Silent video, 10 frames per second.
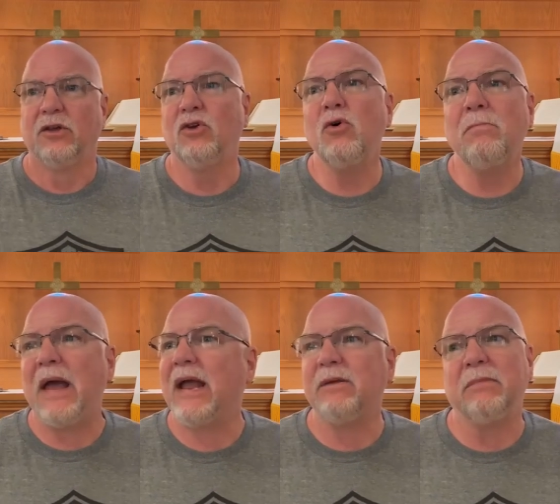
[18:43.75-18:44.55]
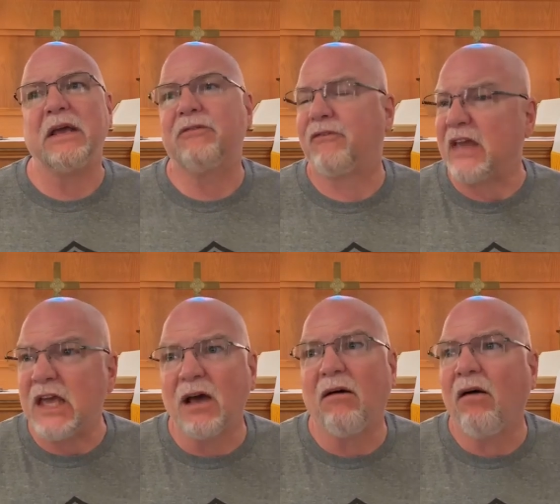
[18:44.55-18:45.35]
you made me
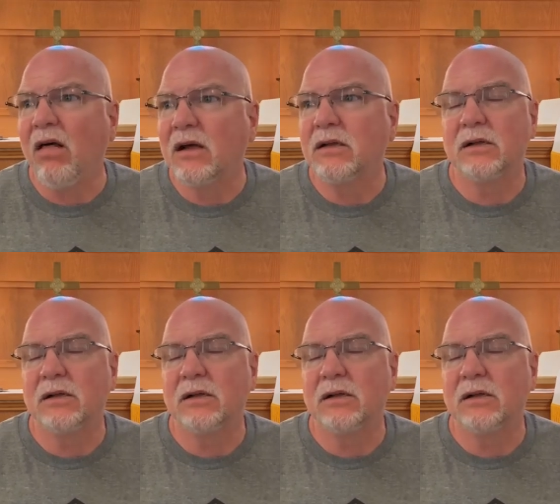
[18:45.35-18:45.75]
feel.